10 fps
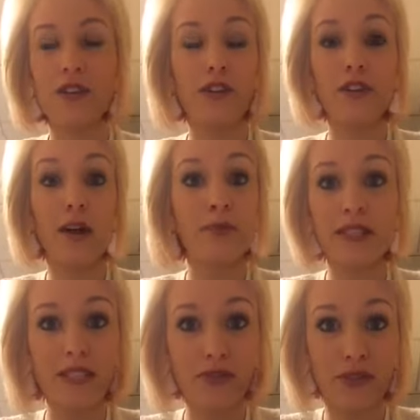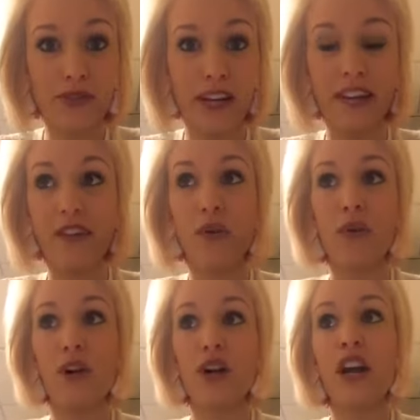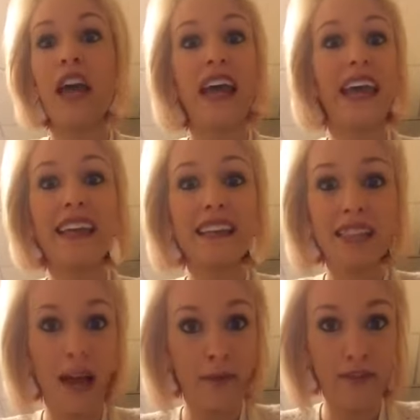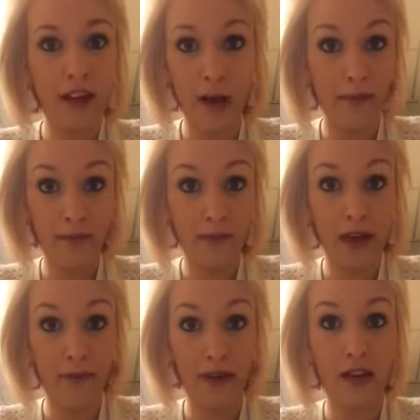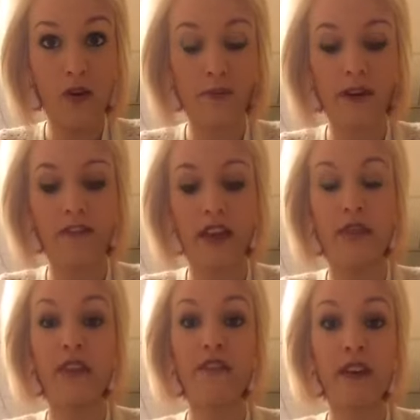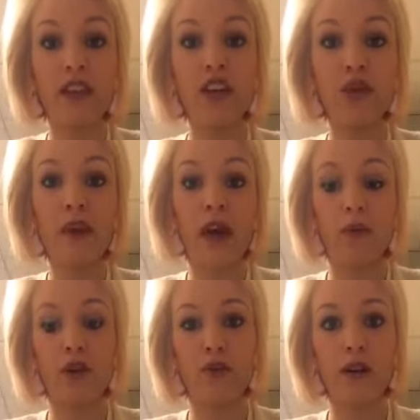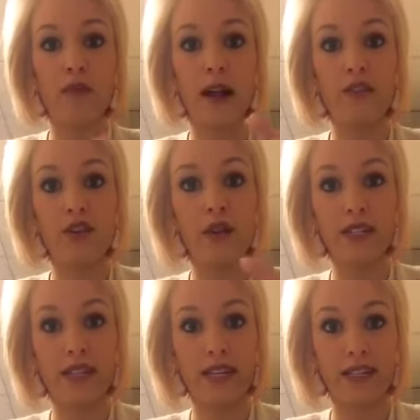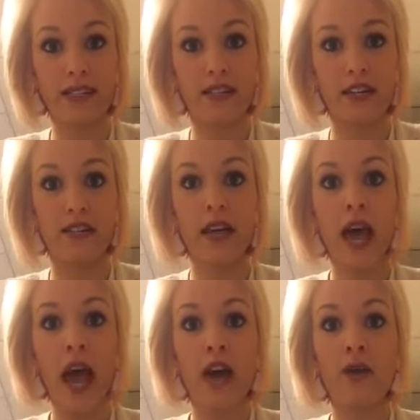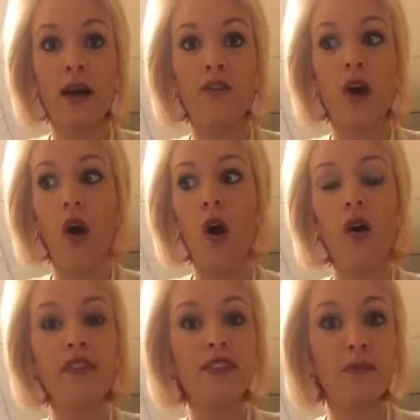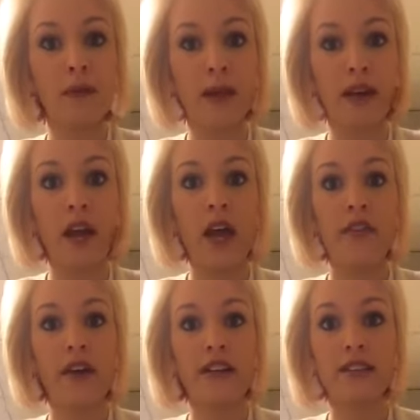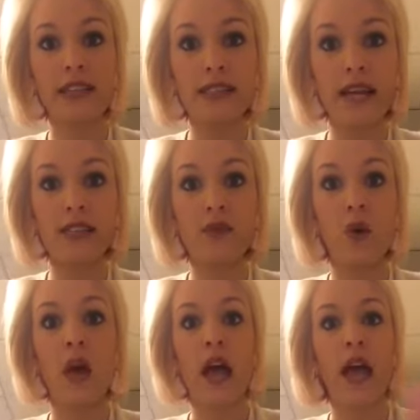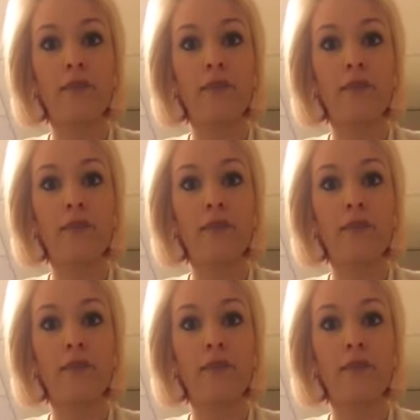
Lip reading: crown princess retreat, or any type of company corporate event. The feeling you get when you're around your Sene sisters and around all these women that are successful and